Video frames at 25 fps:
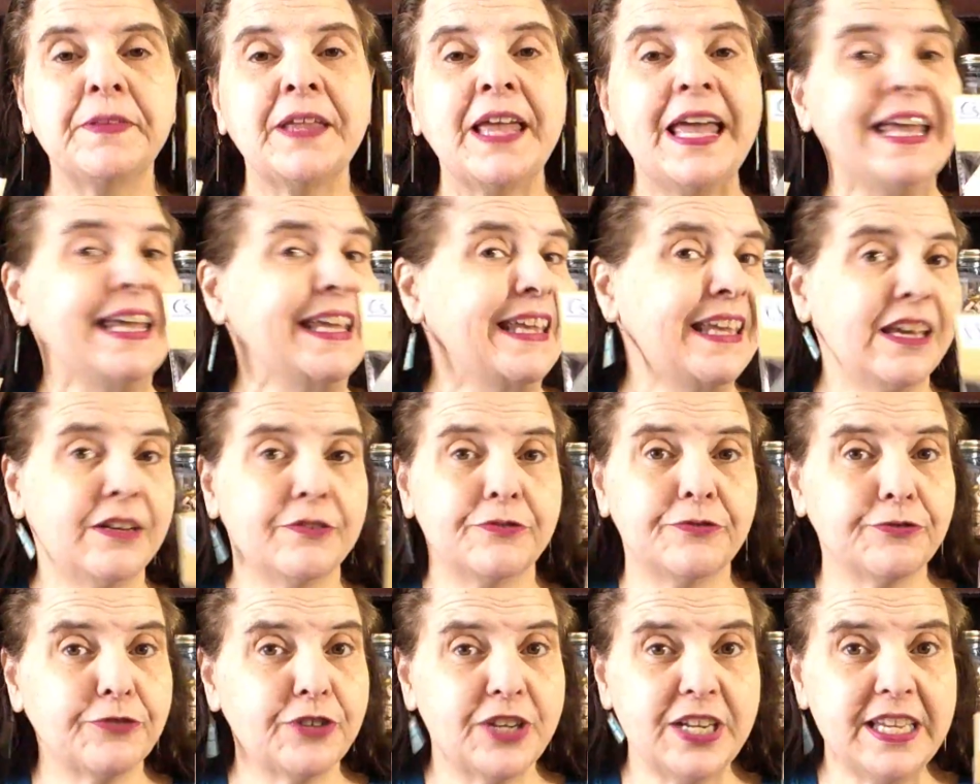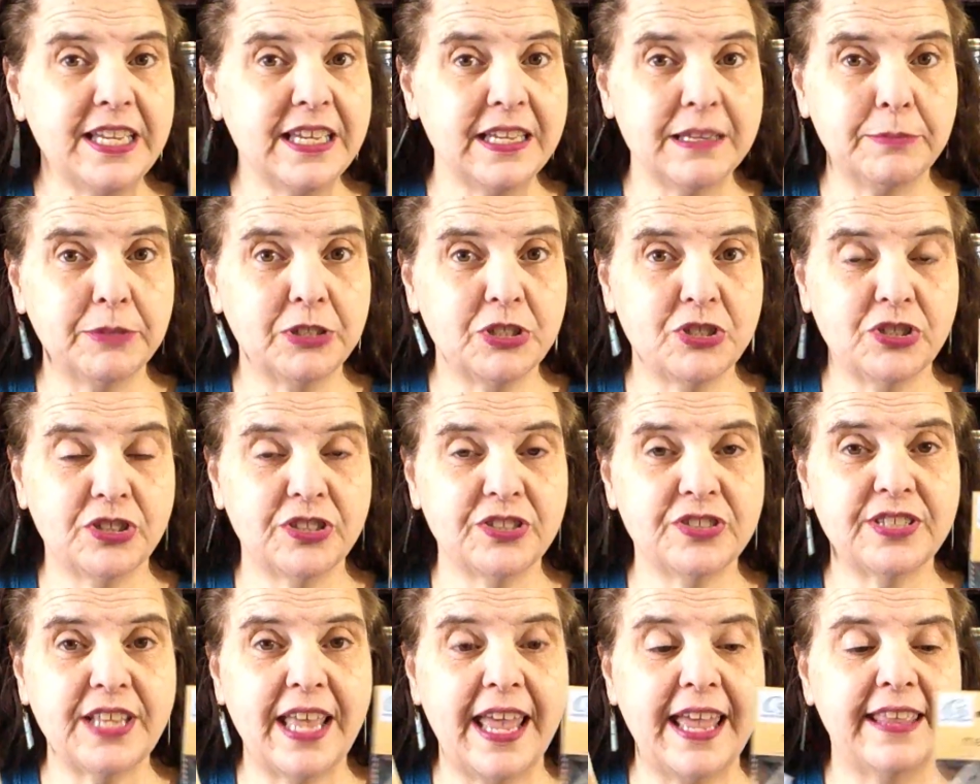and get free
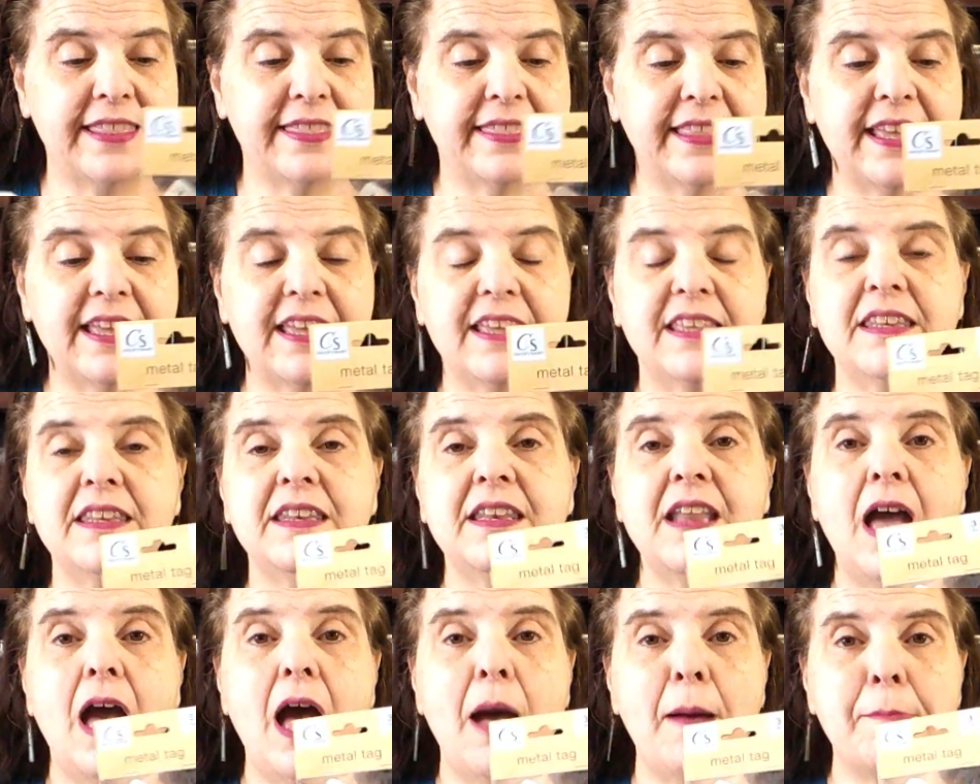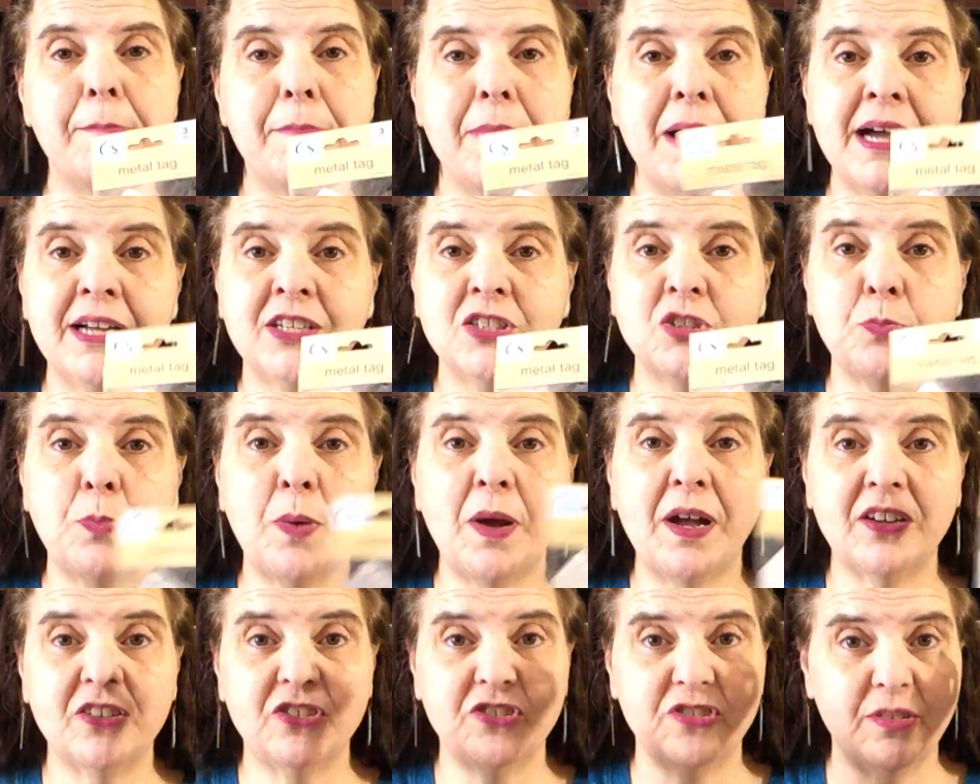images and then Mod
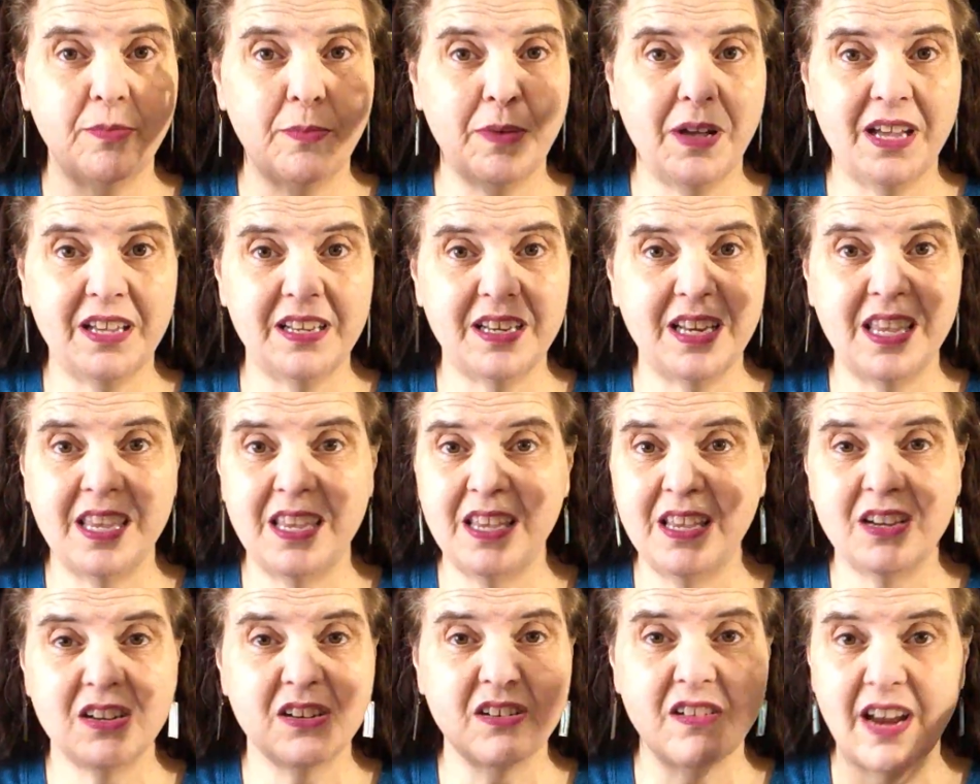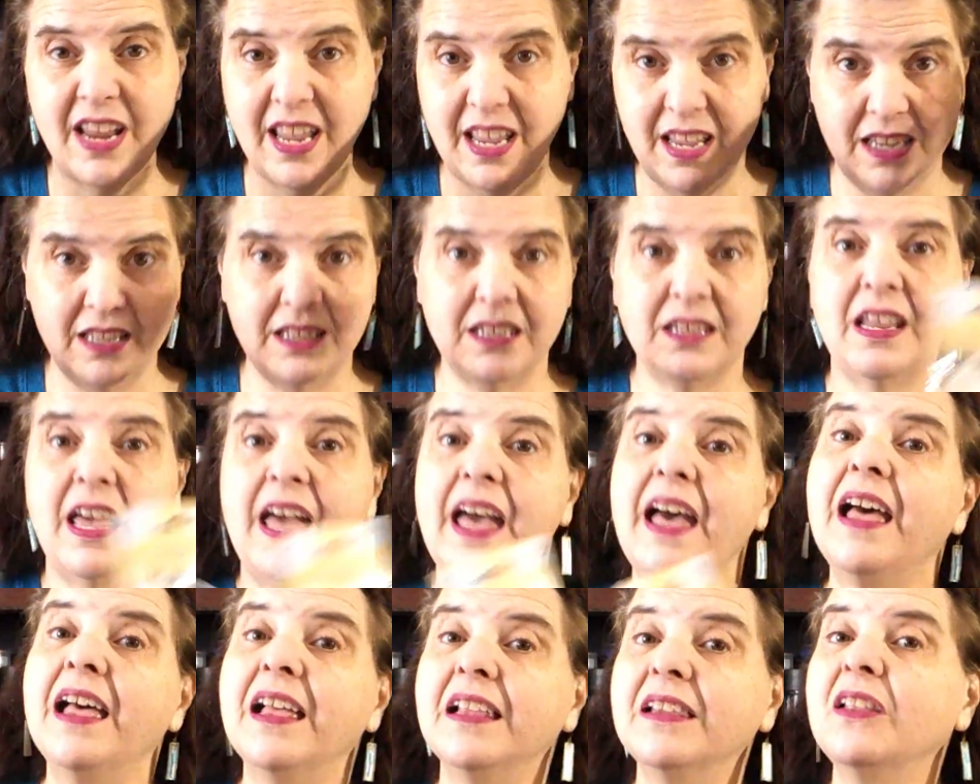Podge them on here, and
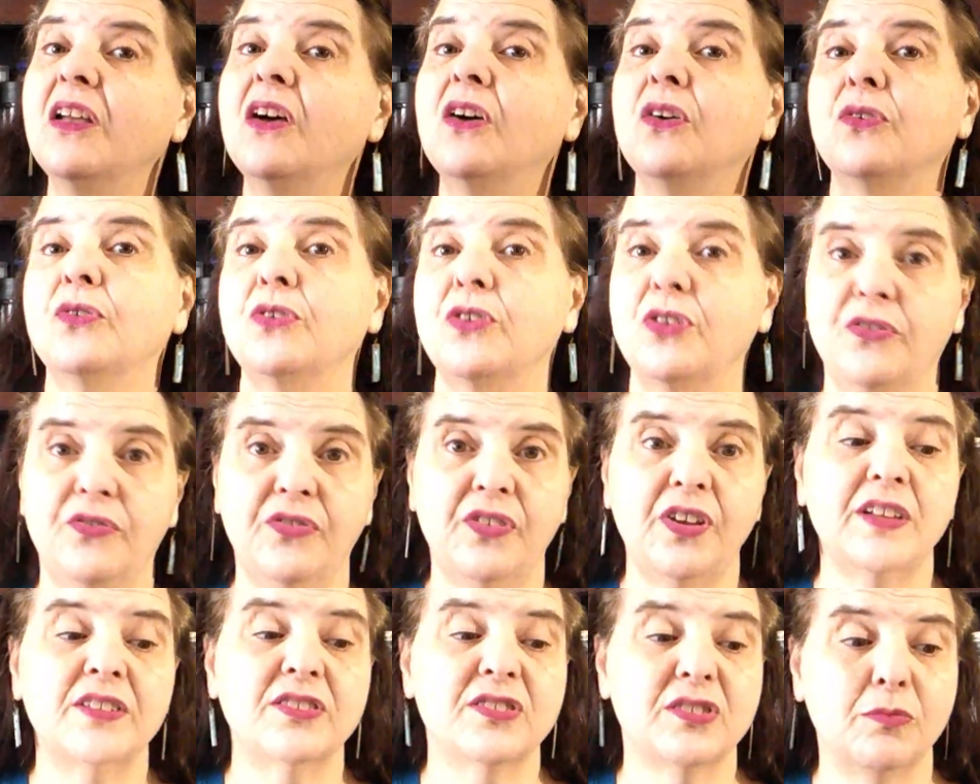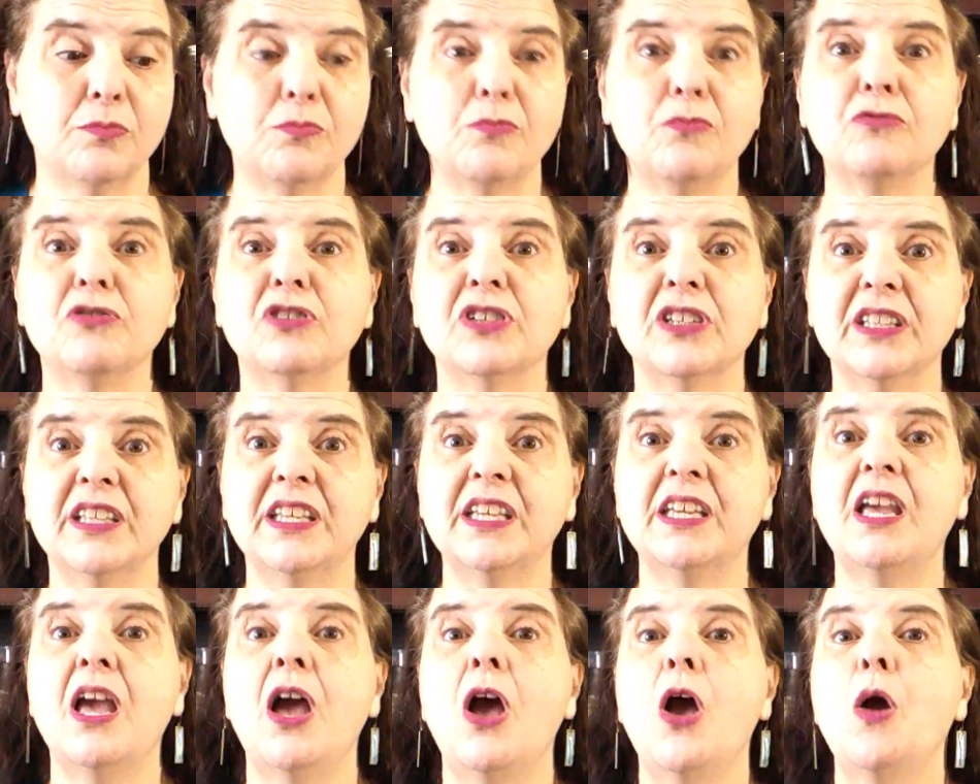hello, you've got some
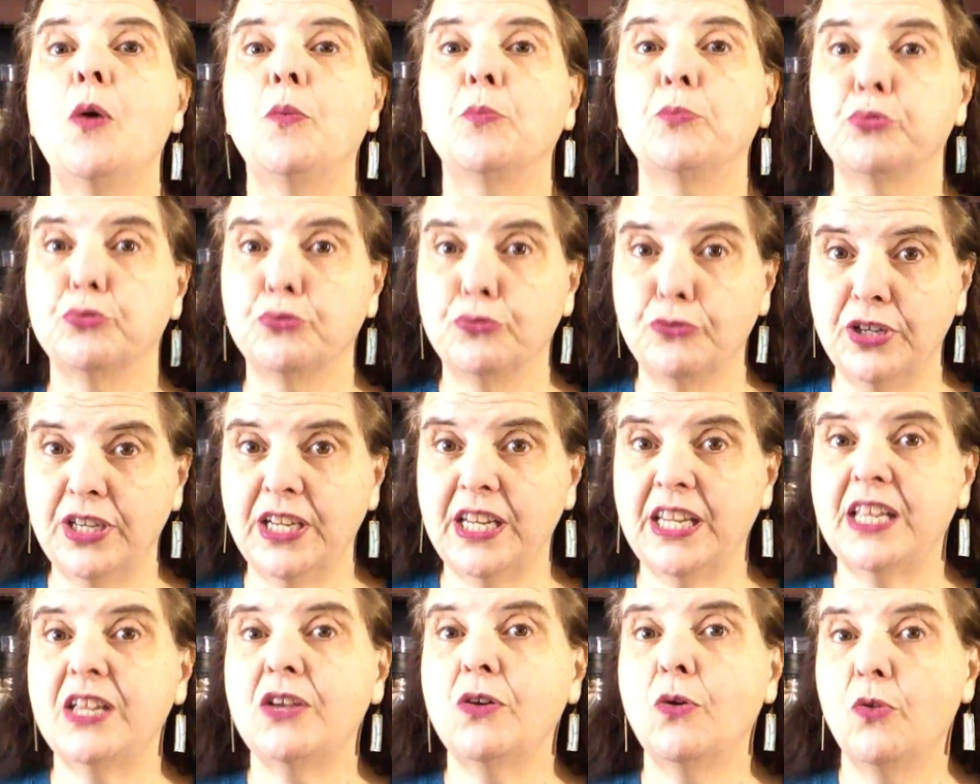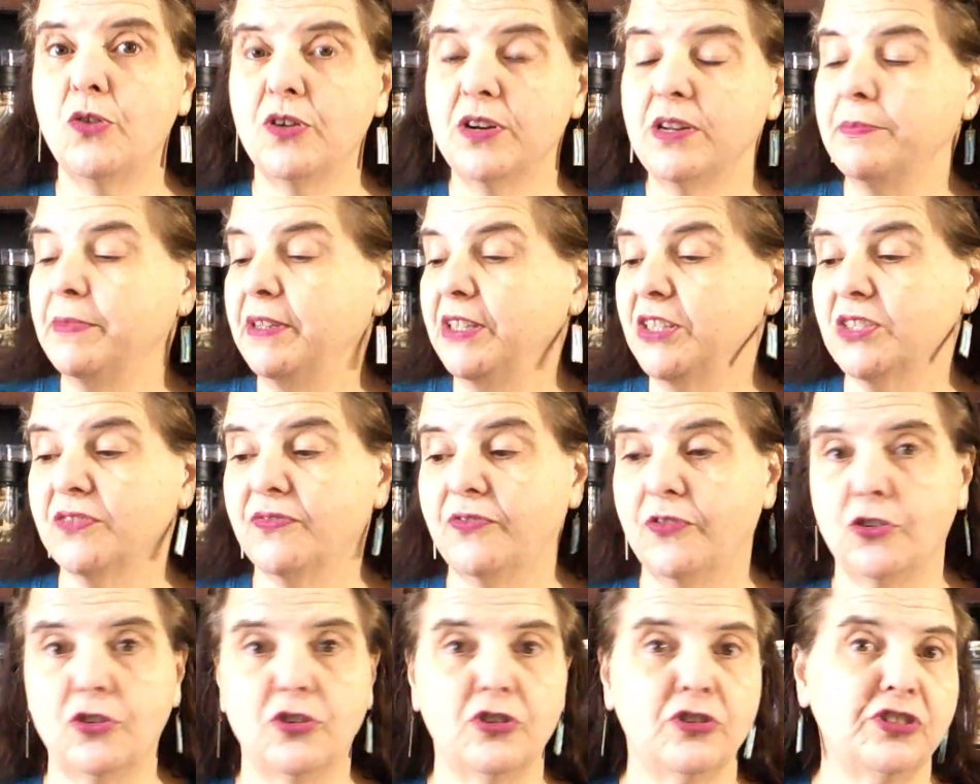really pretty ornaments
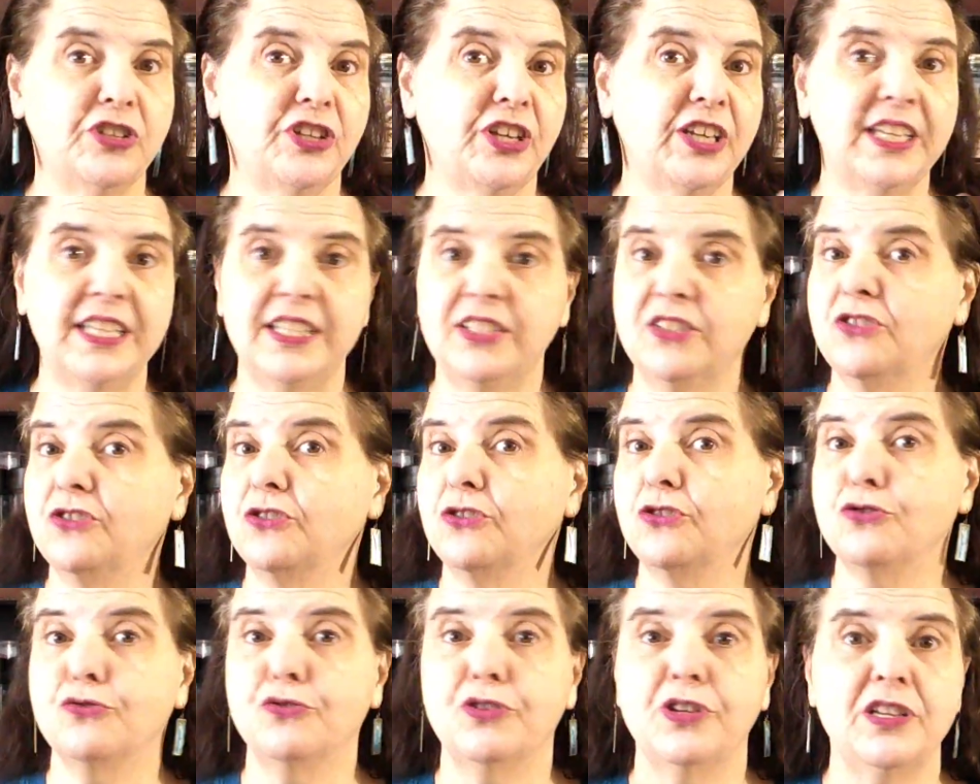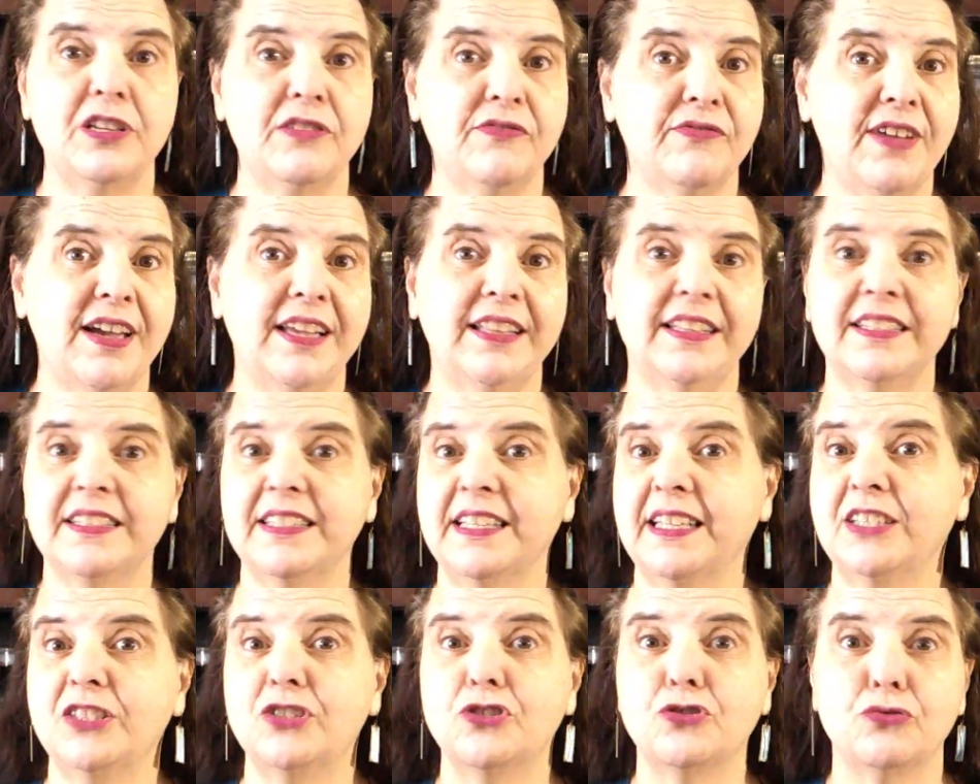for your Easter tree, your
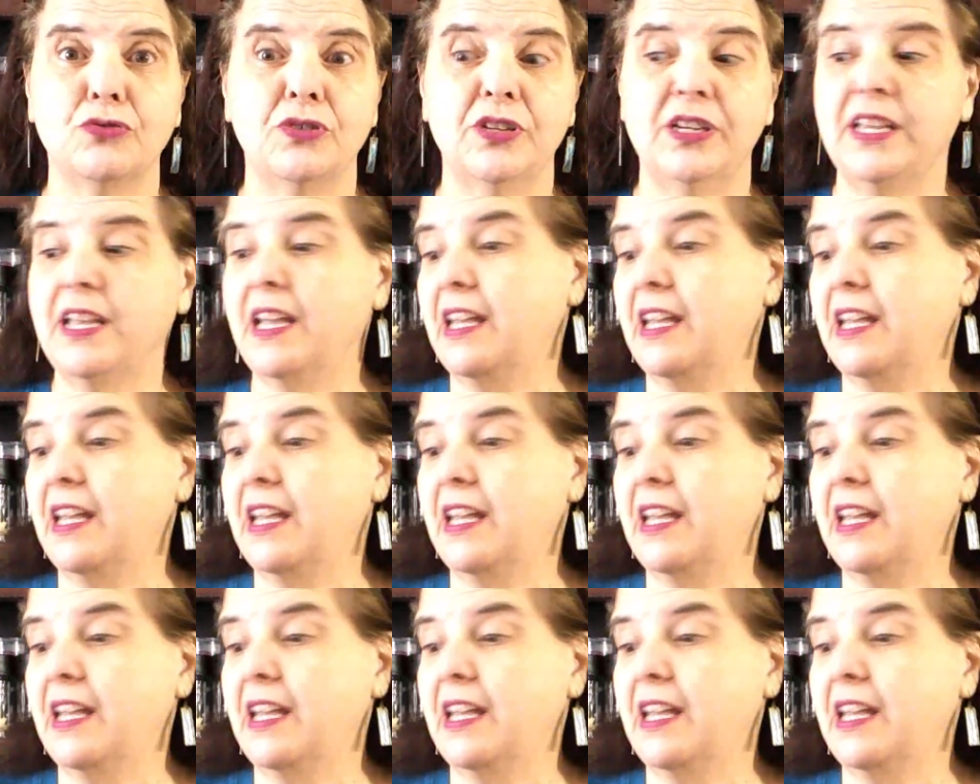Valentine's tree,